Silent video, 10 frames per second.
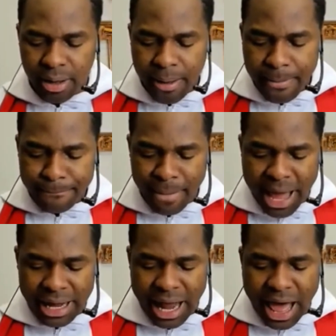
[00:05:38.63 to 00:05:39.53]
my
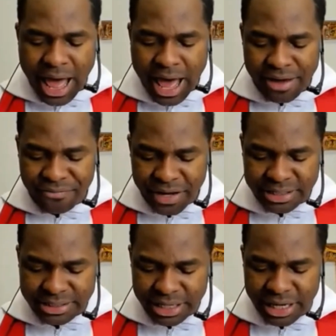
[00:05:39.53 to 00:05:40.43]
life
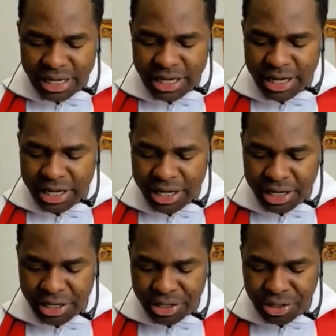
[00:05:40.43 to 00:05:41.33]
is
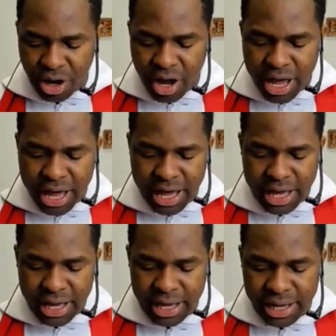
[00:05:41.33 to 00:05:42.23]
in your
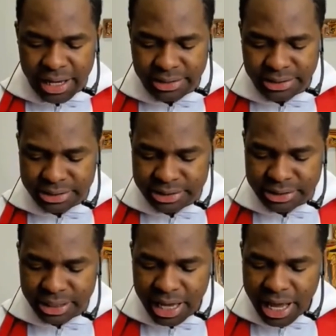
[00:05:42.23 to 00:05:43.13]

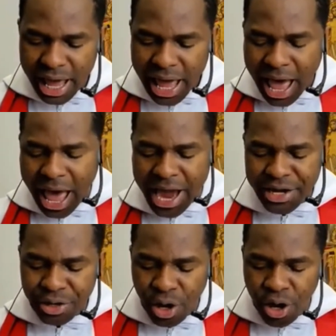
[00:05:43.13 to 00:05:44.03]
hands.
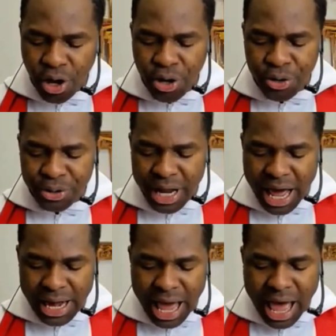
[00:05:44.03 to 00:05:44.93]
I know
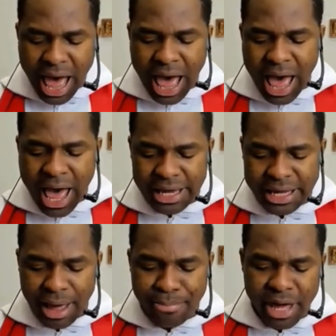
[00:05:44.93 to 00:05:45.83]
that I
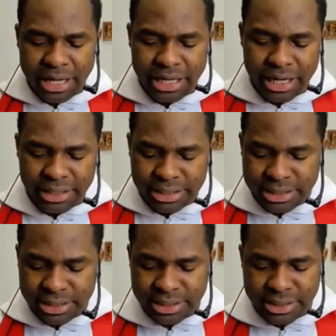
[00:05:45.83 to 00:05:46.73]
can make it.
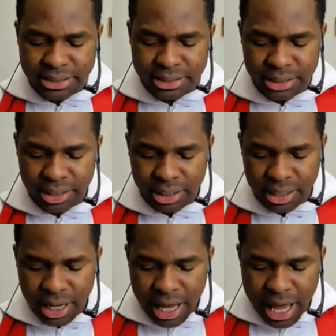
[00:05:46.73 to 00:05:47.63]

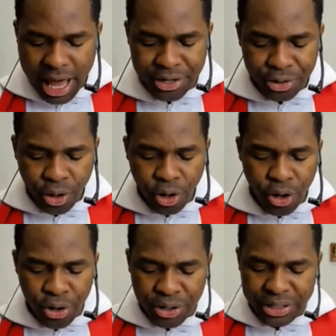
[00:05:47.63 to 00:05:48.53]
I
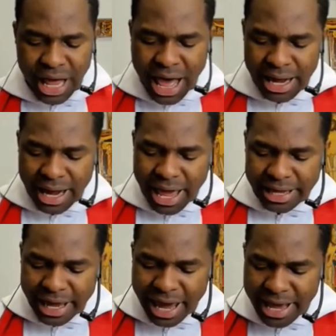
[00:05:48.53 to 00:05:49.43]
know that I
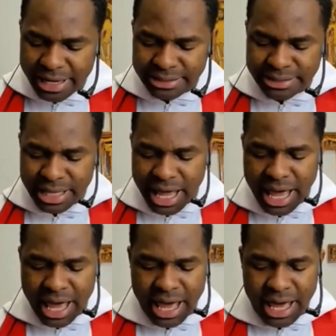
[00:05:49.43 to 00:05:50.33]
can
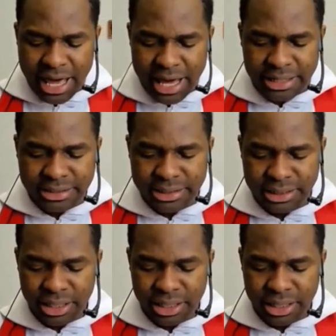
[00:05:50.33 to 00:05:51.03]
stand.